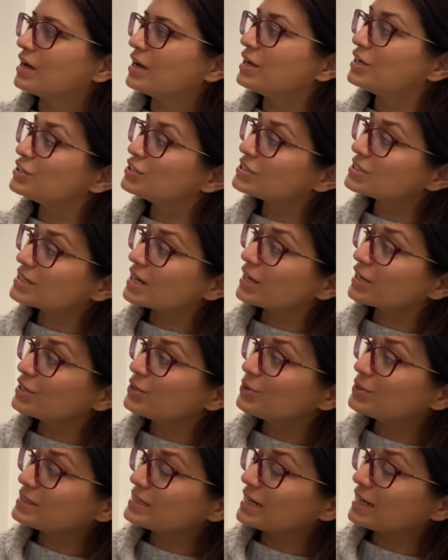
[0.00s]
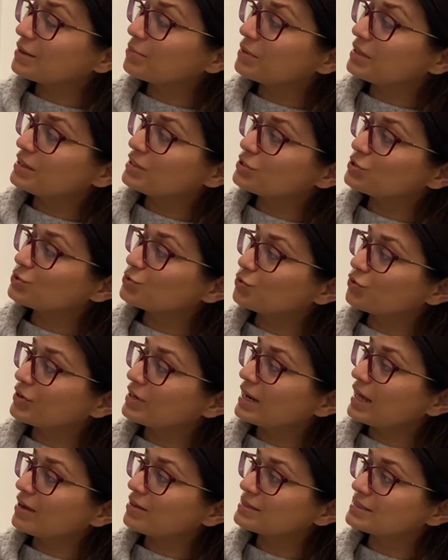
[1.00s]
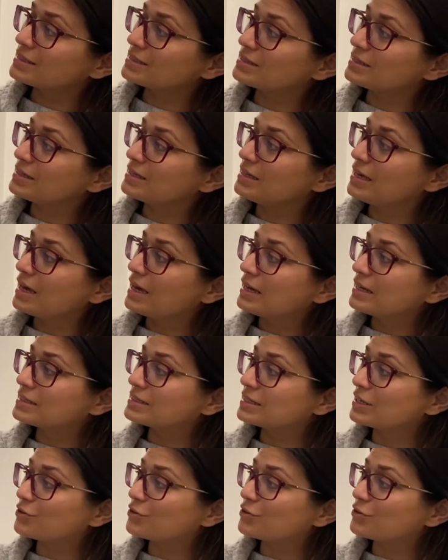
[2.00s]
Just like you're telling me this story now, Sitti, said